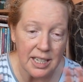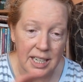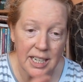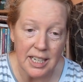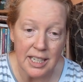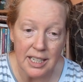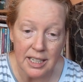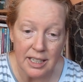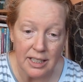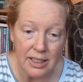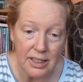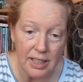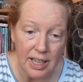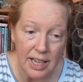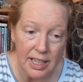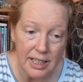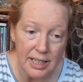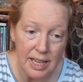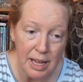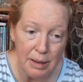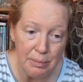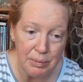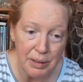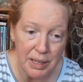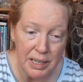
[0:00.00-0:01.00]
and he didn't
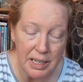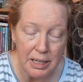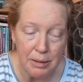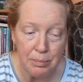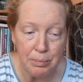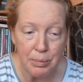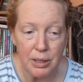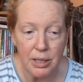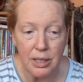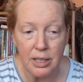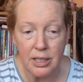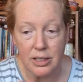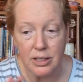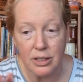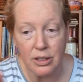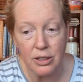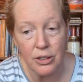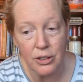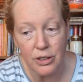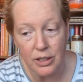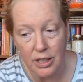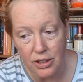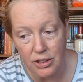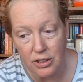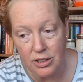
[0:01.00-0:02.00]
like that blanket, but
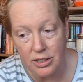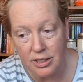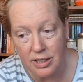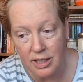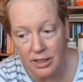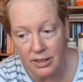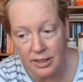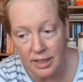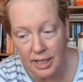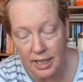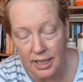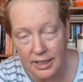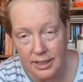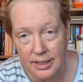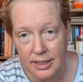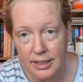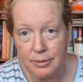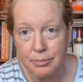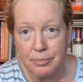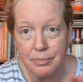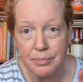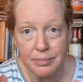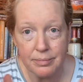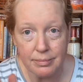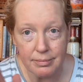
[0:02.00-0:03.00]
her other son liked
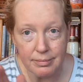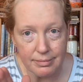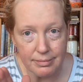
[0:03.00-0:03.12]
it.